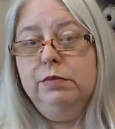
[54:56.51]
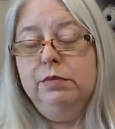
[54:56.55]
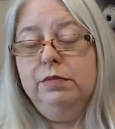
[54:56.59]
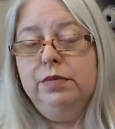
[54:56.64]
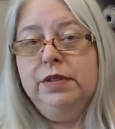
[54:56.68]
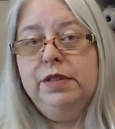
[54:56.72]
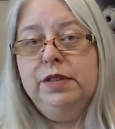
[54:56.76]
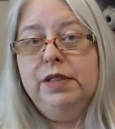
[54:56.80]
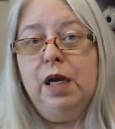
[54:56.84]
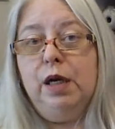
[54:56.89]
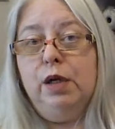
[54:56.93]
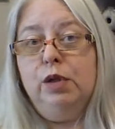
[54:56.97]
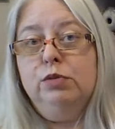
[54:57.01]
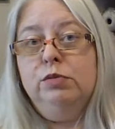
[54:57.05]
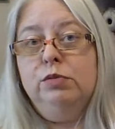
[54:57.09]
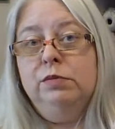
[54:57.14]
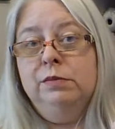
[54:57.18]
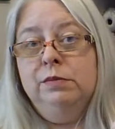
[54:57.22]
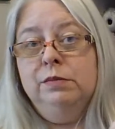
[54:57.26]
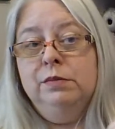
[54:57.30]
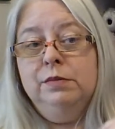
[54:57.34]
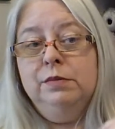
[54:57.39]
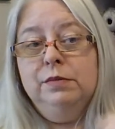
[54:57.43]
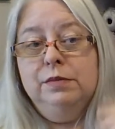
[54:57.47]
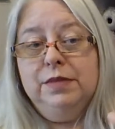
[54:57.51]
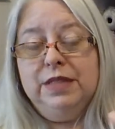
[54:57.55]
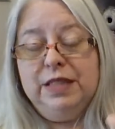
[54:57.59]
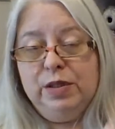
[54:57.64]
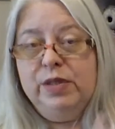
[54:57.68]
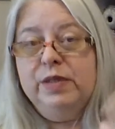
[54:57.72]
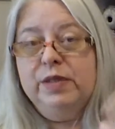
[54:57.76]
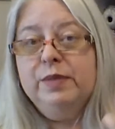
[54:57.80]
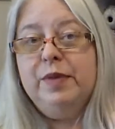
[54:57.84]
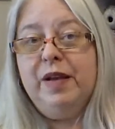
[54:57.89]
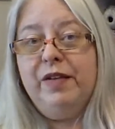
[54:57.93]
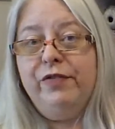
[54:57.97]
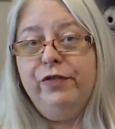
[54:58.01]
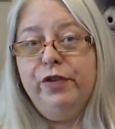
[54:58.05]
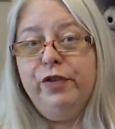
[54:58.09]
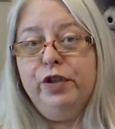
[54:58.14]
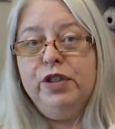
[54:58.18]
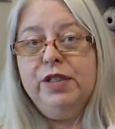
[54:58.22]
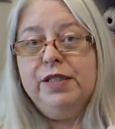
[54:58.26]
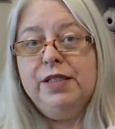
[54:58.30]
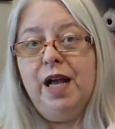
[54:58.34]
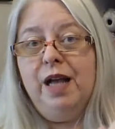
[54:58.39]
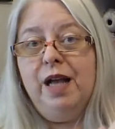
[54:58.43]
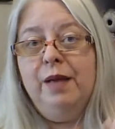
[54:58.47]
So this is my
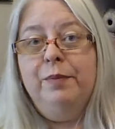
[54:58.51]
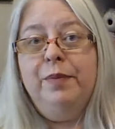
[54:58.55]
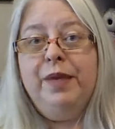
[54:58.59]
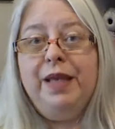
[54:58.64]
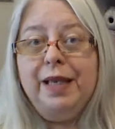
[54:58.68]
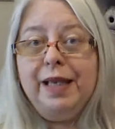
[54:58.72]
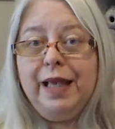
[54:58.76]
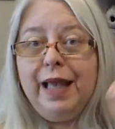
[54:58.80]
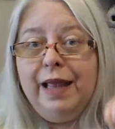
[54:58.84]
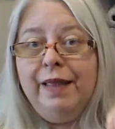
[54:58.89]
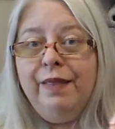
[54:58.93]
first time being